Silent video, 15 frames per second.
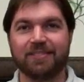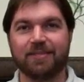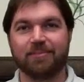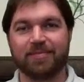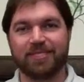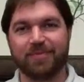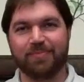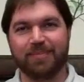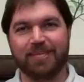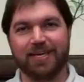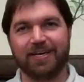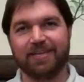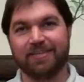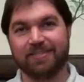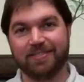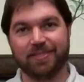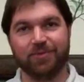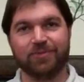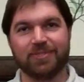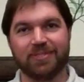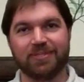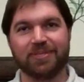The Mississippi
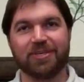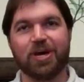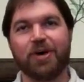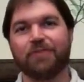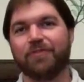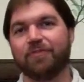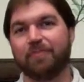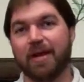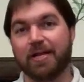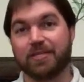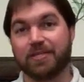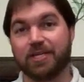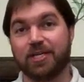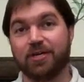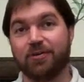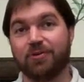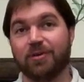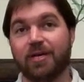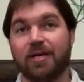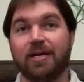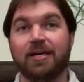goes into the Gulf of Mexico.